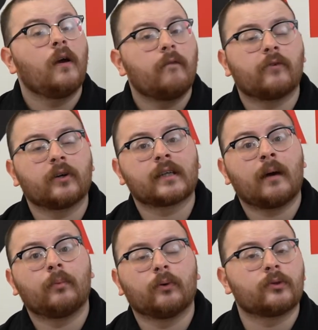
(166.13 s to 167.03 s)
For
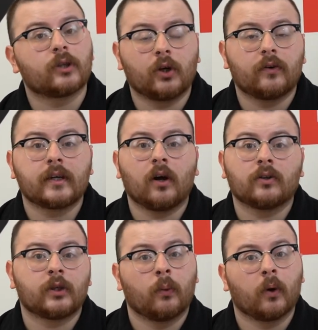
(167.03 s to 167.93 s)
example, security
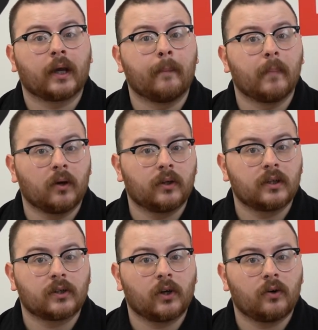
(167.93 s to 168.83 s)
guards who work in building
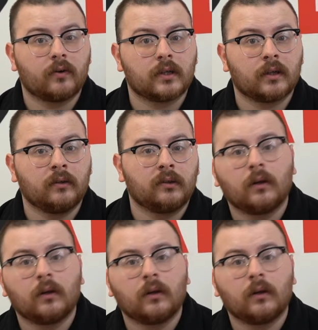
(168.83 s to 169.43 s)
security